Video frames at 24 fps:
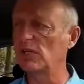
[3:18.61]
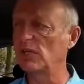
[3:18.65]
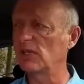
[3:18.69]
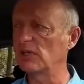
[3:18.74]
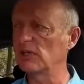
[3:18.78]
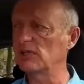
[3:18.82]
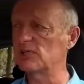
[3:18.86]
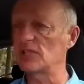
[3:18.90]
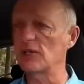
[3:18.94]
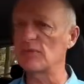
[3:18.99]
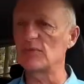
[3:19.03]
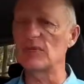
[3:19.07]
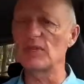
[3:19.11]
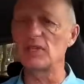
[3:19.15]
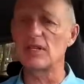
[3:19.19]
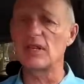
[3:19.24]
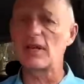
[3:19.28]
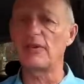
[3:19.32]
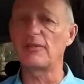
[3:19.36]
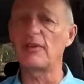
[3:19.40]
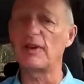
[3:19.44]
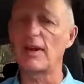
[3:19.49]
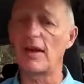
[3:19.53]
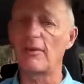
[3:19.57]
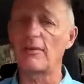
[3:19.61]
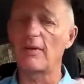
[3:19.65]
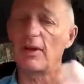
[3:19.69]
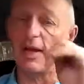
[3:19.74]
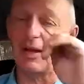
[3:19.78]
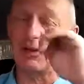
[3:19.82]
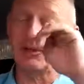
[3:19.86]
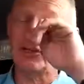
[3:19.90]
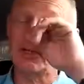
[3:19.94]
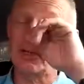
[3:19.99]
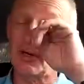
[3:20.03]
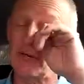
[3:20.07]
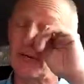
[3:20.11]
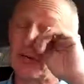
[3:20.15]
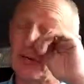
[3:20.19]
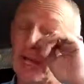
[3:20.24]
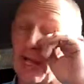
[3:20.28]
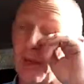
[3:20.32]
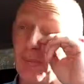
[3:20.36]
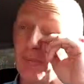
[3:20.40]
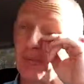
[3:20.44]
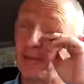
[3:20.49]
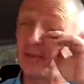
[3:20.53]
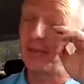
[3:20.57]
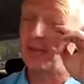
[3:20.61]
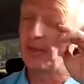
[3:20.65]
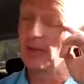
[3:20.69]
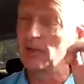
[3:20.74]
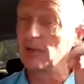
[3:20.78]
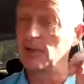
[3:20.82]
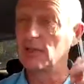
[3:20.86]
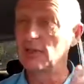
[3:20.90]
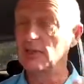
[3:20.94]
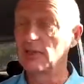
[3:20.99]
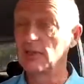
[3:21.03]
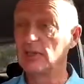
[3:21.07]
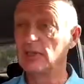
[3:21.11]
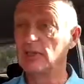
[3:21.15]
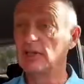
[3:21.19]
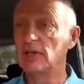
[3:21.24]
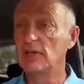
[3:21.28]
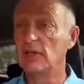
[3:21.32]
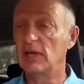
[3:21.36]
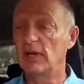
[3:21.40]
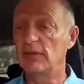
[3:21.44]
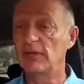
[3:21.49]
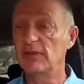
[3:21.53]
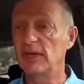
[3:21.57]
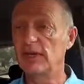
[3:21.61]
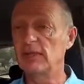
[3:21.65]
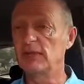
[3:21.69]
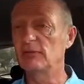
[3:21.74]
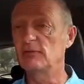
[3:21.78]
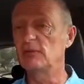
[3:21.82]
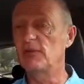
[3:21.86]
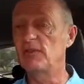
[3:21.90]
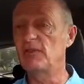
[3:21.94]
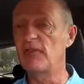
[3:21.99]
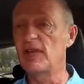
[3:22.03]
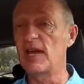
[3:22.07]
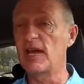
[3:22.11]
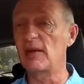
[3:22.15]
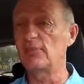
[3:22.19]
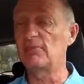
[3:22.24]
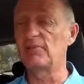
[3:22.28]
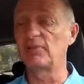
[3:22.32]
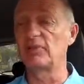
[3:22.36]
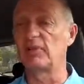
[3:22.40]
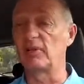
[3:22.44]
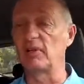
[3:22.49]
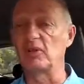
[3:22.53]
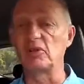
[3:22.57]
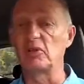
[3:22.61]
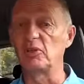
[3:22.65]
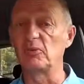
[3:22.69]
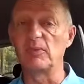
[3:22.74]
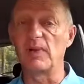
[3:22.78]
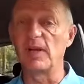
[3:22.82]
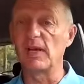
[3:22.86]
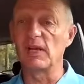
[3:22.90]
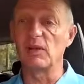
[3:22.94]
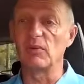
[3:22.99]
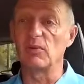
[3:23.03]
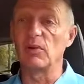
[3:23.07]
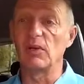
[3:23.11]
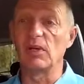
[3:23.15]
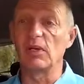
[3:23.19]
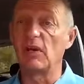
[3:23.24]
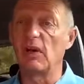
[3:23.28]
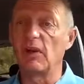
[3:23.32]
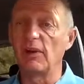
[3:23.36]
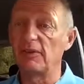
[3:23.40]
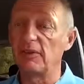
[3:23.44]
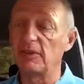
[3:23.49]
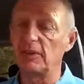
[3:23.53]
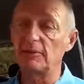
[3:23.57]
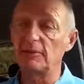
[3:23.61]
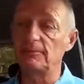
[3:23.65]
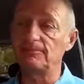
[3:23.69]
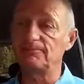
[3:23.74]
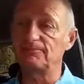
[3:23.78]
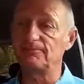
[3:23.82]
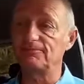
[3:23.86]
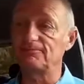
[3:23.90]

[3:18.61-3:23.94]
It seemed that you had to have an app, and then with the app I couldn't make it work either.